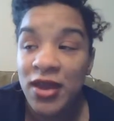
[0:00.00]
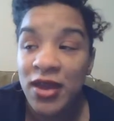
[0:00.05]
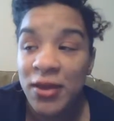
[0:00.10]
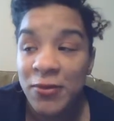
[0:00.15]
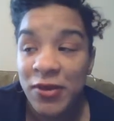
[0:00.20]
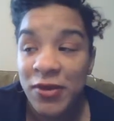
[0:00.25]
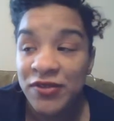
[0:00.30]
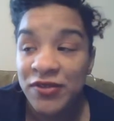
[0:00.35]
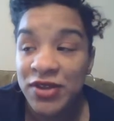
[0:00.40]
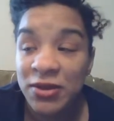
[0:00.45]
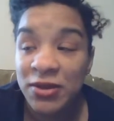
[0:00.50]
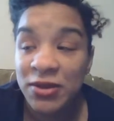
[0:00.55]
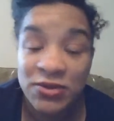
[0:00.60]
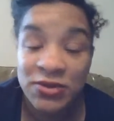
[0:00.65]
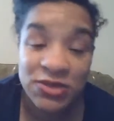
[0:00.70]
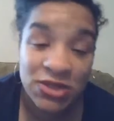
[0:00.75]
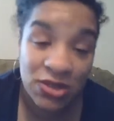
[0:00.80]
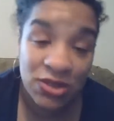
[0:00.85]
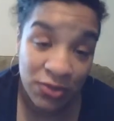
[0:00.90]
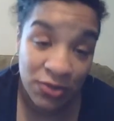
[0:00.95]
And my family
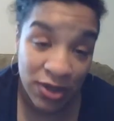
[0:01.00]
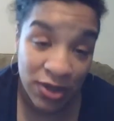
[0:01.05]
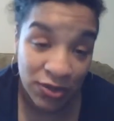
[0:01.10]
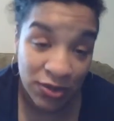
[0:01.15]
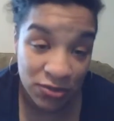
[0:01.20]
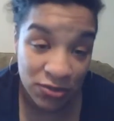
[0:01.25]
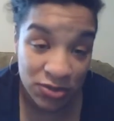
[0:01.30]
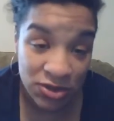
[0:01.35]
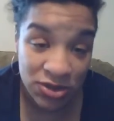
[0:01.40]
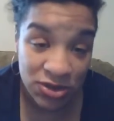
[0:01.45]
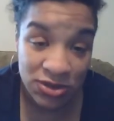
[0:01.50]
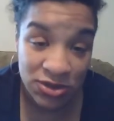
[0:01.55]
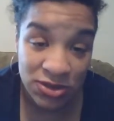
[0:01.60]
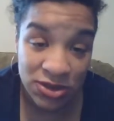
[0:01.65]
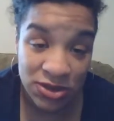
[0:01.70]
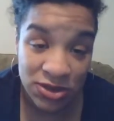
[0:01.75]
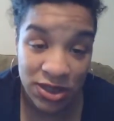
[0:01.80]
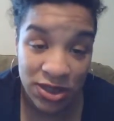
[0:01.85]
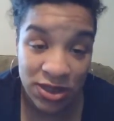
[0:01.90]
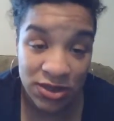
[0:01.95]
was in the weight room, so she
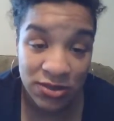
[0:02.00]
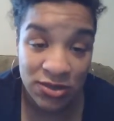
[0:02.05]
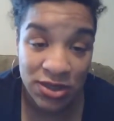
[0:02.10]
was like,